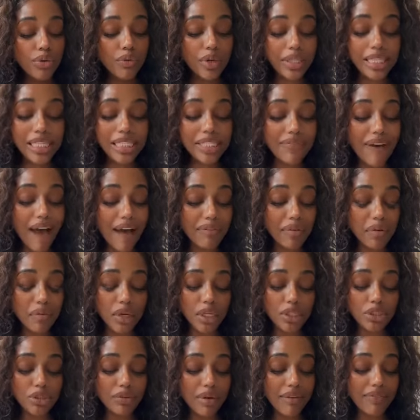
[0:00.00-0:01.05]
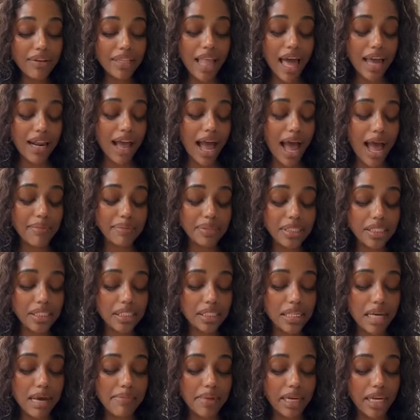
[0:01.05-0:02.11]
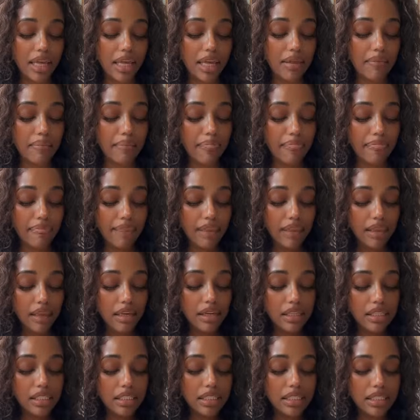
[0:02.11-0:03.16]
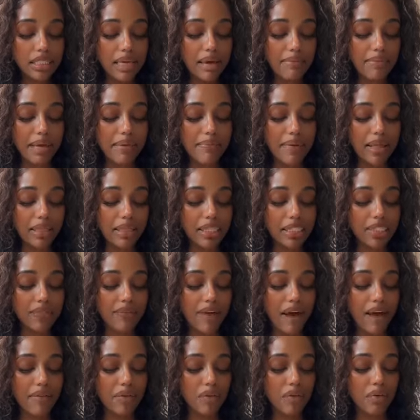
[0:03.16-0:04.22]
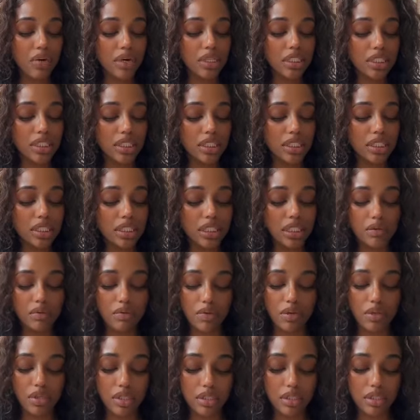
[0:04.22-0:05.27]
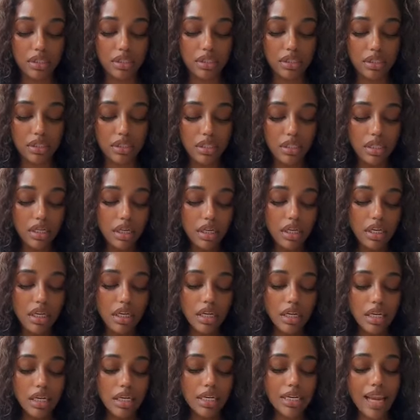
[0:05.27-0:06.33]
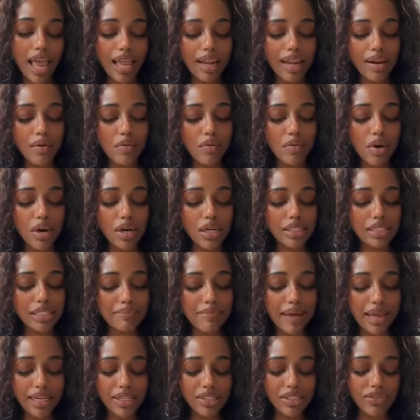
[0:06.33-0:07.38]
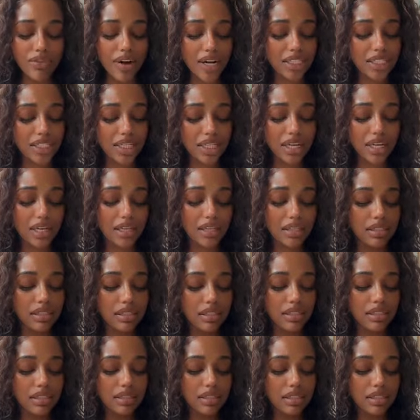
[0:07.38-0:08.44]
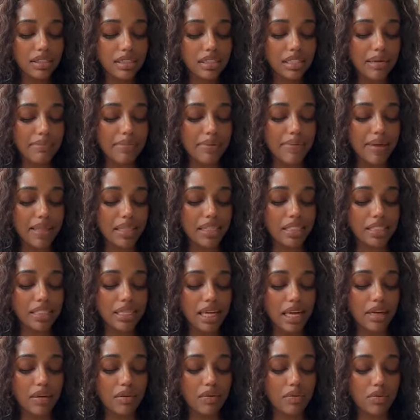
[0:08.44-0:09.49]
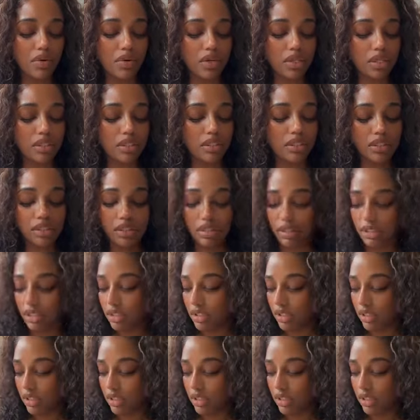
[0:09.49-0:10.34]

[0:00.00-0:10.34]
with this Five of Wands, you have a lot of options coming in. Tell me about this Five of Wands and this Ten of Wands. Knight of Wands. Somebody is rushing in. Tell me about this Knight of Wands.